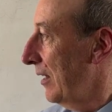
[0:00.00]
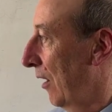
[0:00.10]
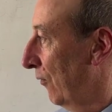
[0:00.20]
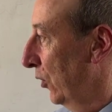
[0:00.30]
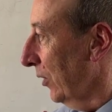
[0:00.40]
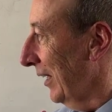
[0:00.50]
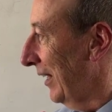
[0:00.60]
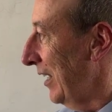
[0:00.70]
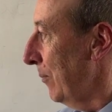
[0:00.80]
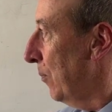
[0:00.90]
Now, if you
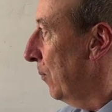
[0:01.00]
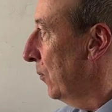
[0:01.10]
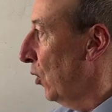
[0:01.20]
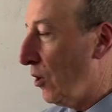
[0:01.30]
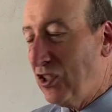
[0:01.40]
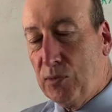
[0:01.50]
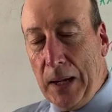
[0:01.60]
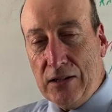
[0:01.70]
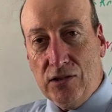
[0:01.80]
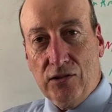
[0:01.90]
can keep your
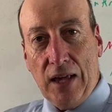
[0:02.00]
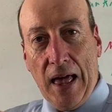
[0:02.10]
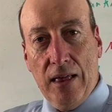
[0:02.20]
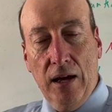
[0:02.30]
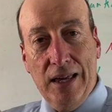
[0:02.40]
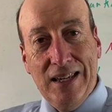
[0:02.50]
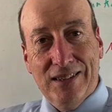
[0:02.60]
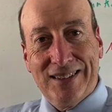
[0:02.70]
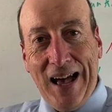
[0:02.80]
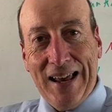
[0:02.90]
expenses
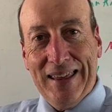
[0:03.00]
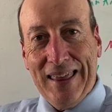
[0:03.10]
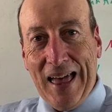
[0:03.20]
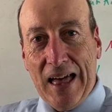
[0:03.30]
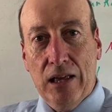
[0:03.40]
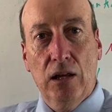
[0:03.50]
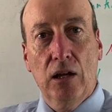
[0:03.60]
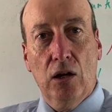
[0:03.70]
inside of that,